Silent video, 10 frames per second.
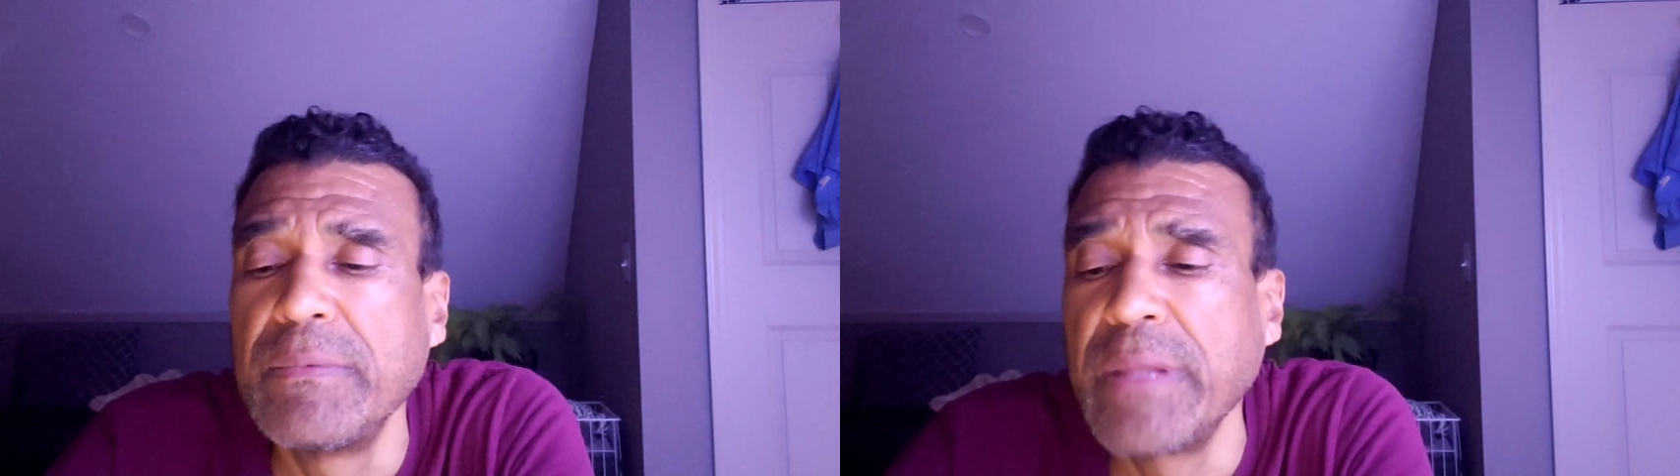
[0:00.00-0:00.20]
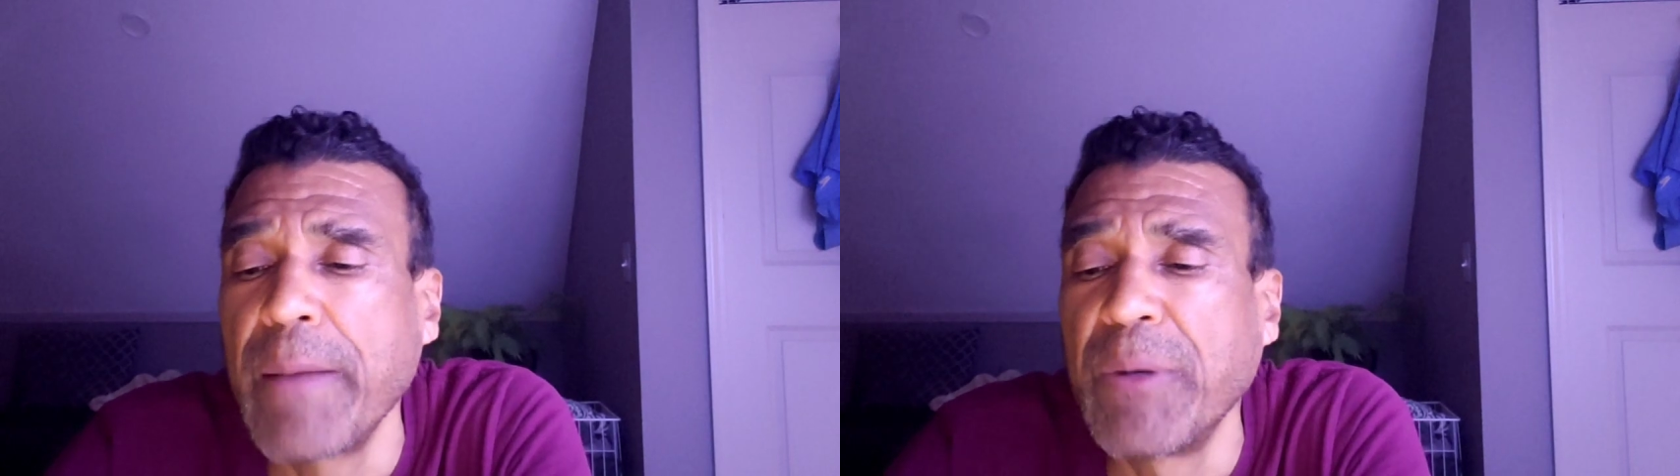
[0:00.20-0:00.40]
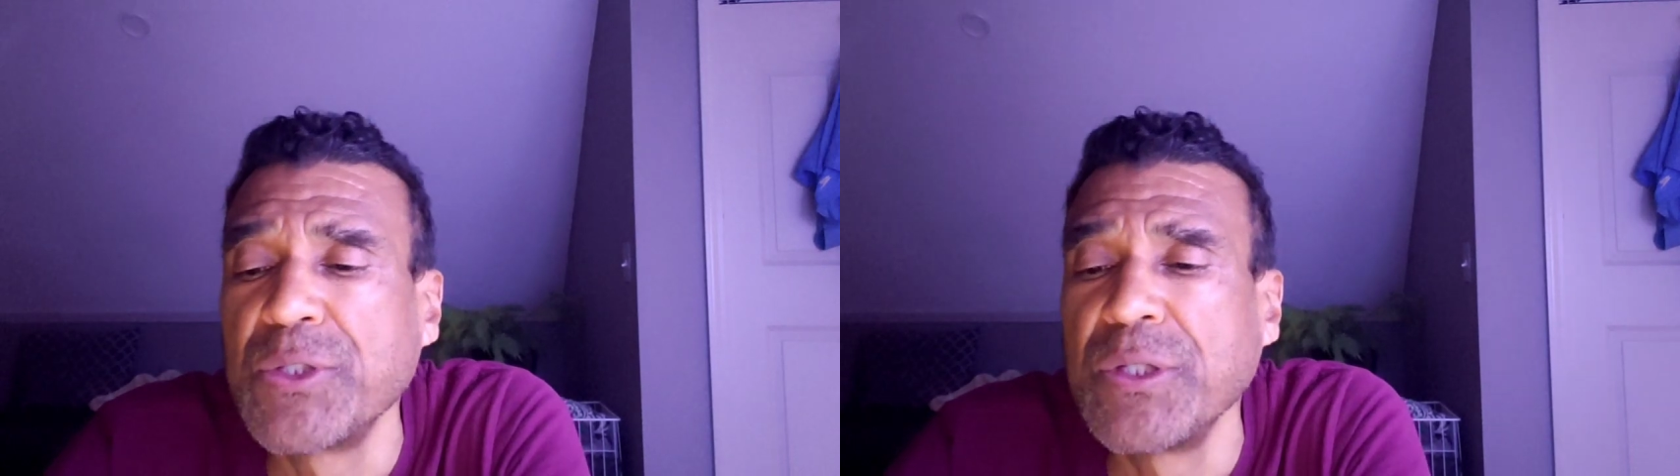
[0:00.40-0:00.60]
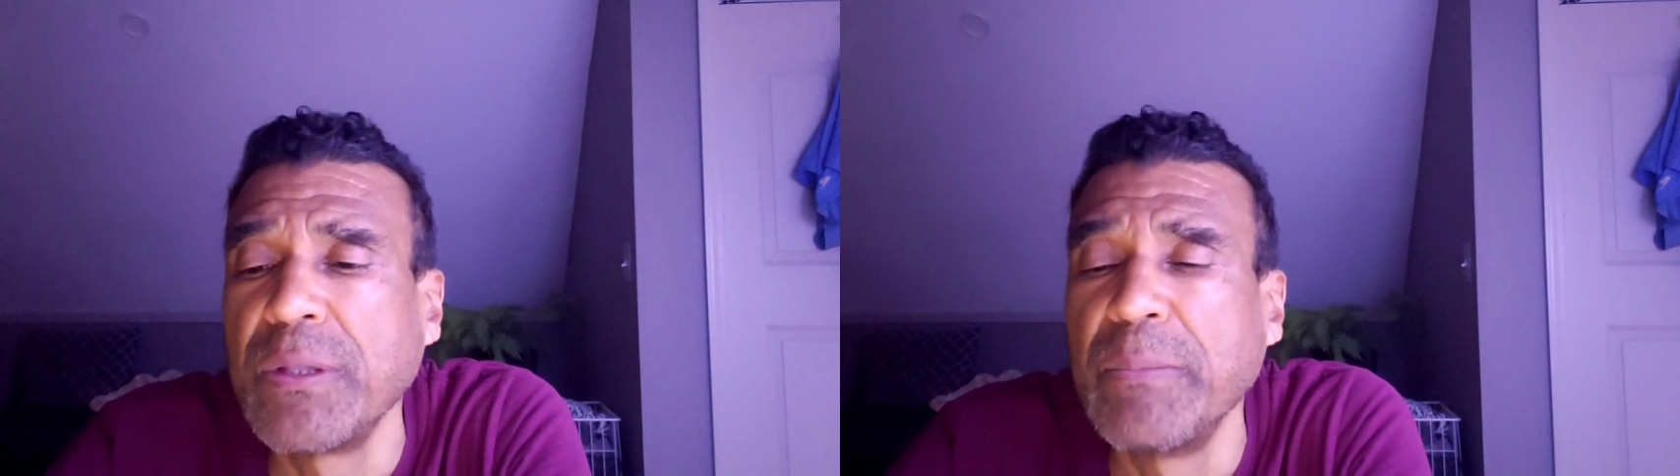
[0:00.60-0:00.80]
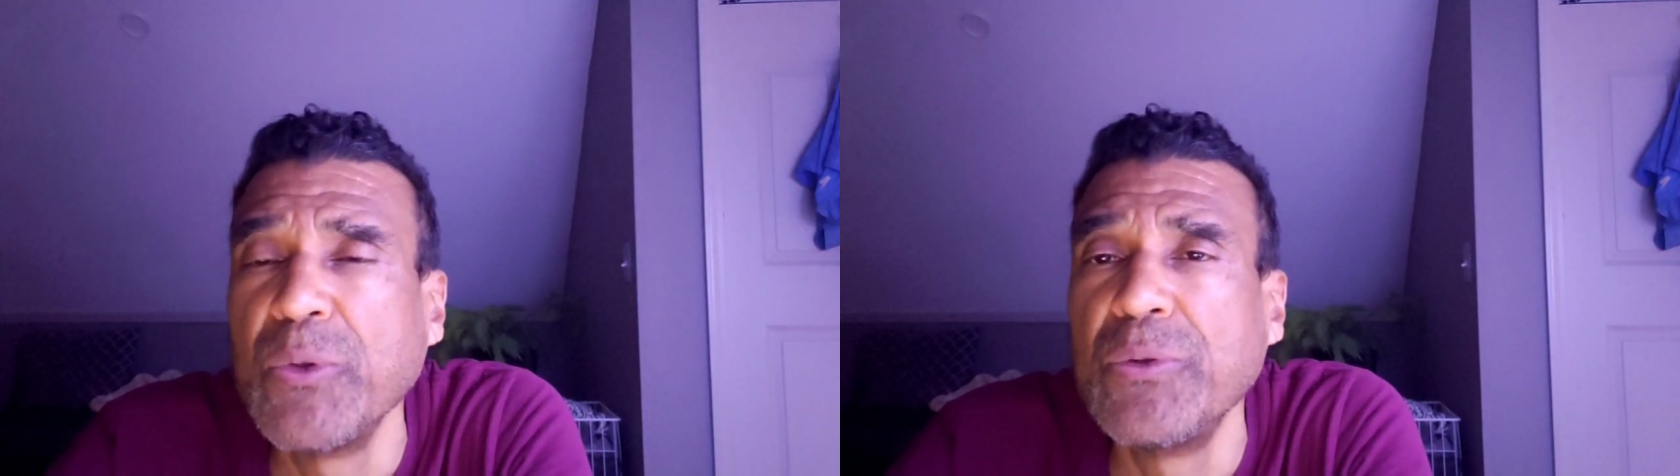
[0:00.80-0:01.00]
that much in
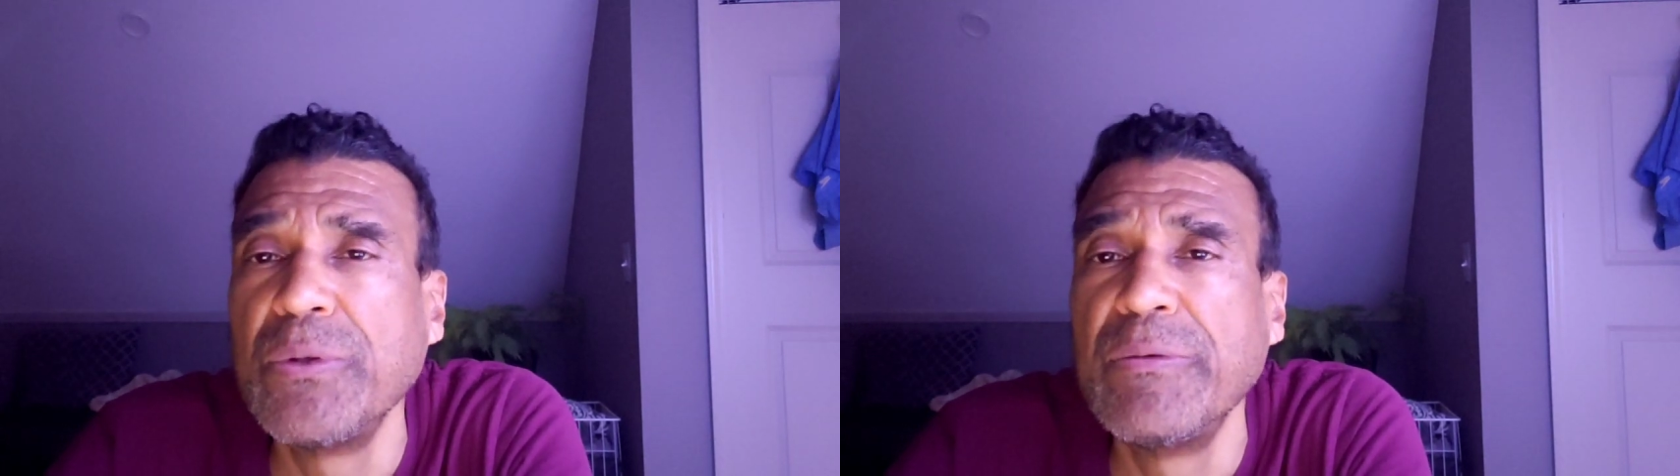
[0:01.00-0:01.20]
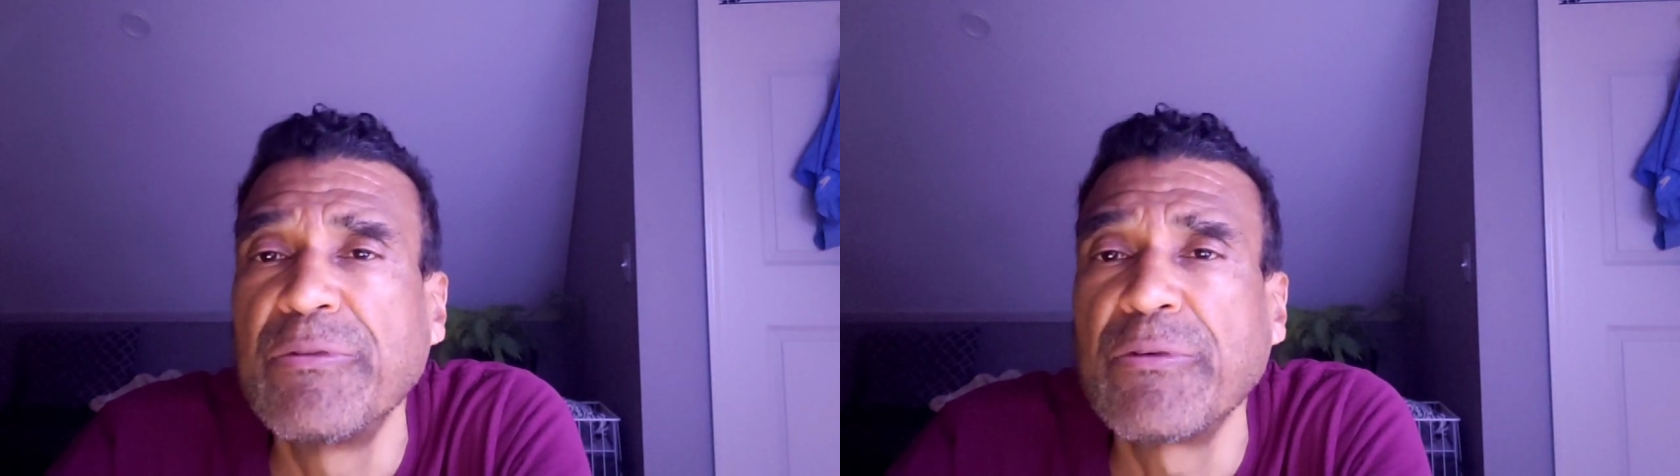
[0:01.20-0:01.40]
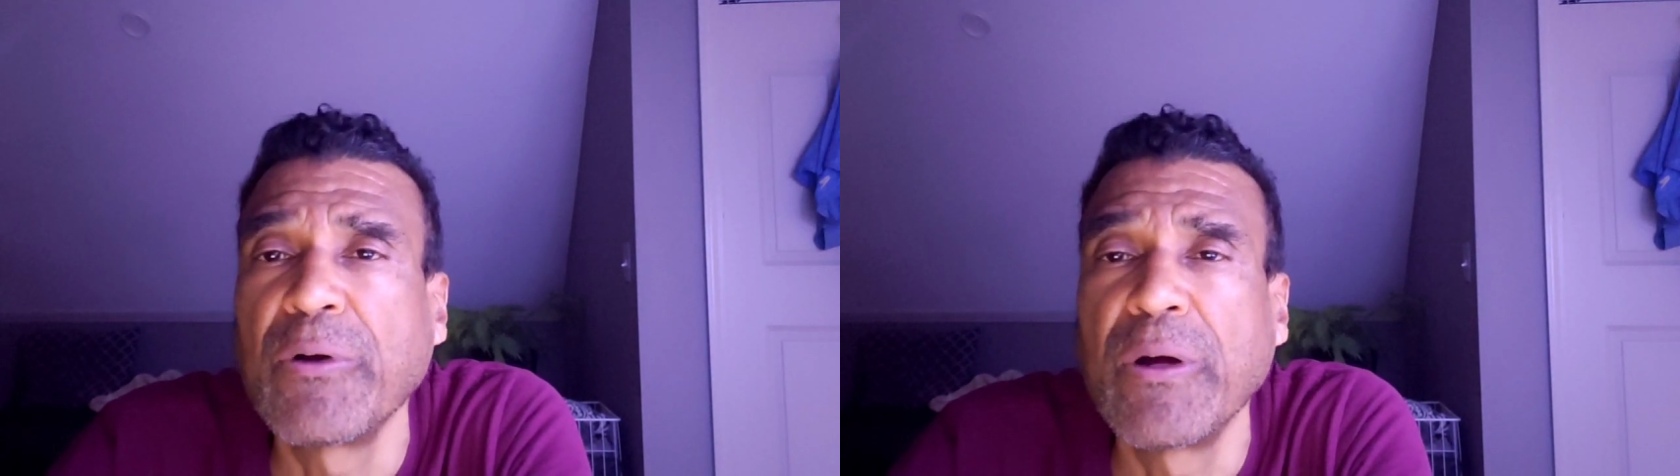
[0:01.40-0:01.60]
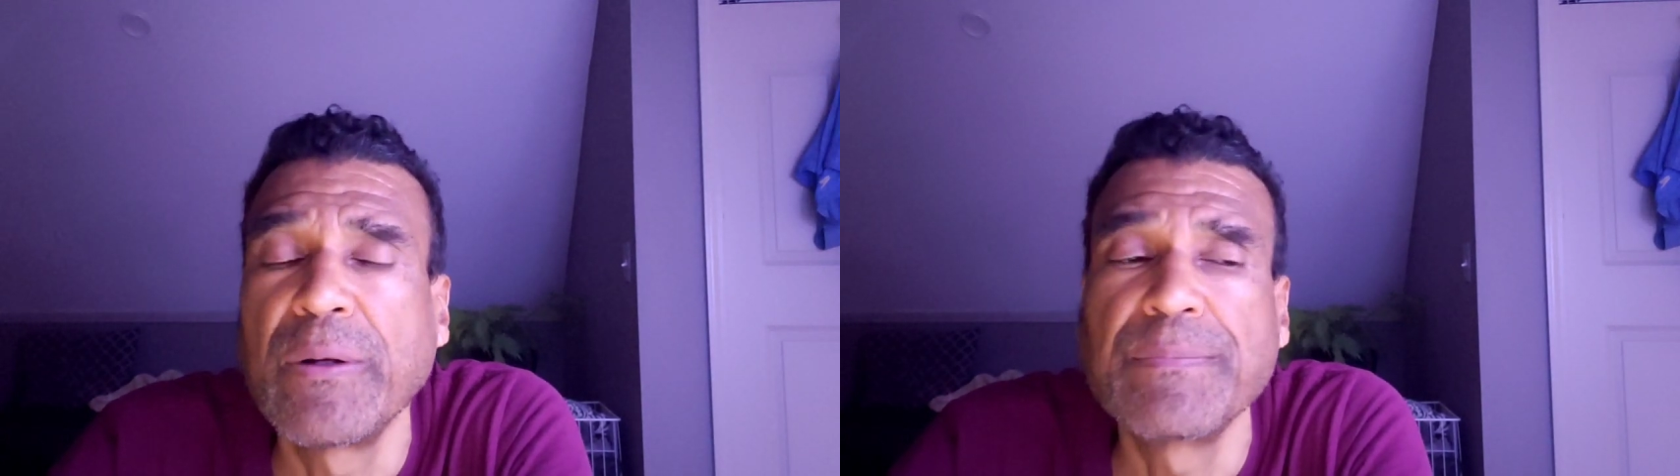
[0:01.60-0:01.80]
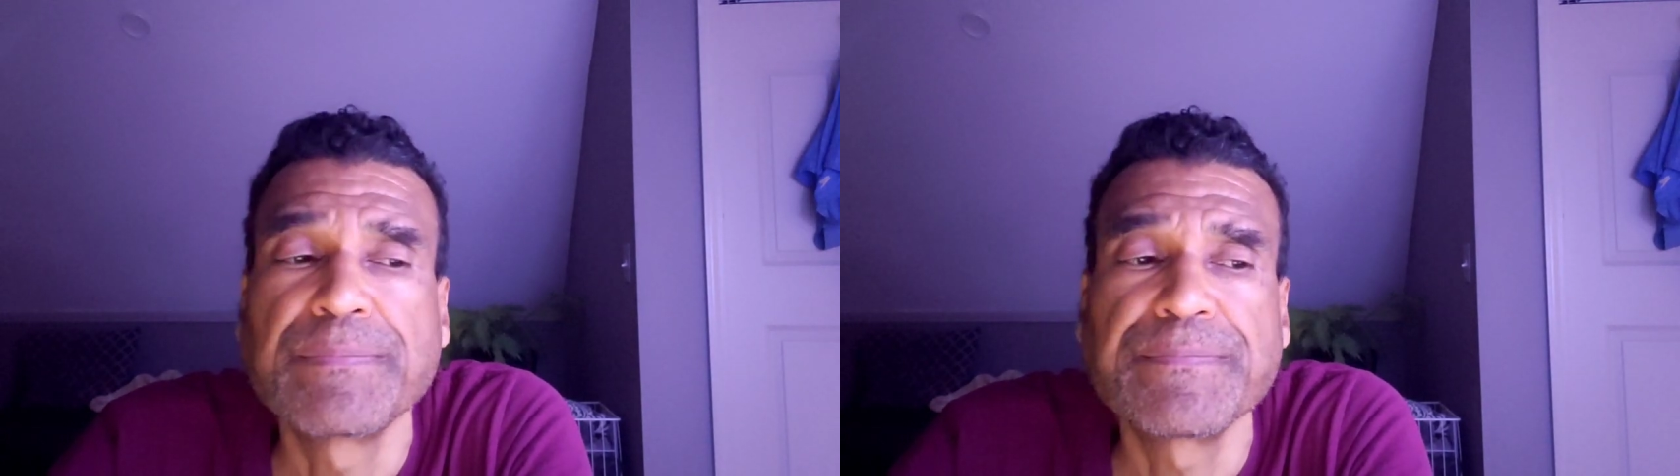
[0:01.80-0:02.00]
the mood for